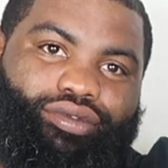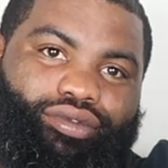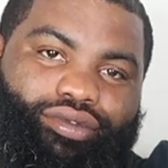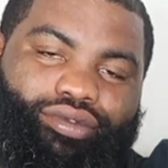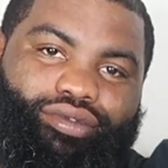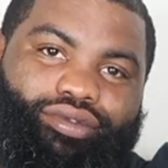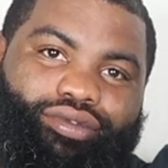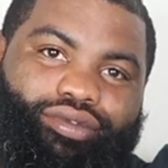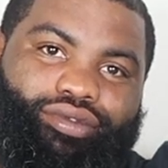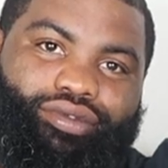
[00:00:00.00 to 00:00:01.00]

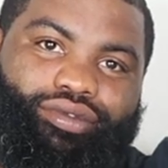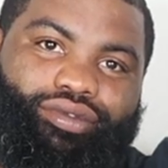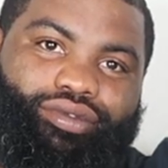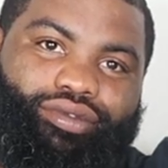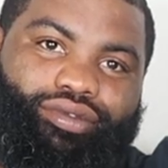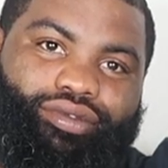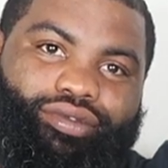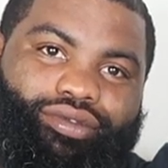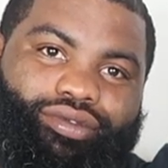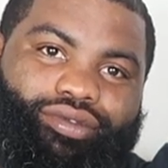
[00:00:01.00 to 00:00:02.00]

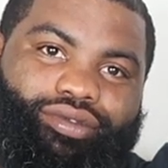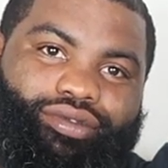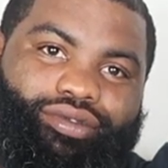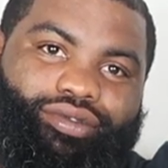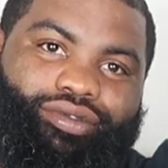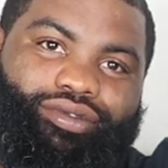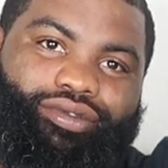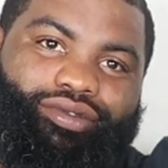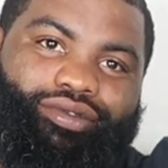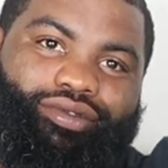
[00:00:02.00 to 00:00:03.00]

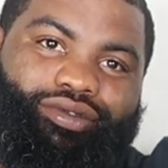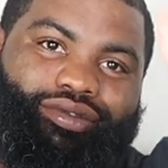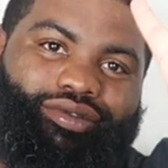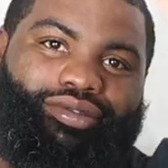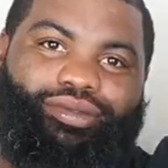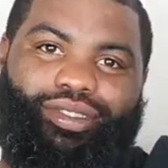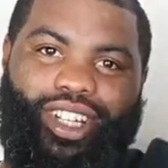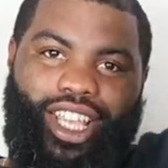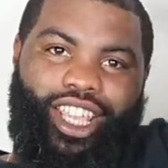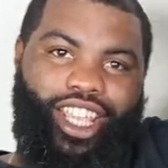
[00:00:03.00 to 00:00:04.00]
[no speech]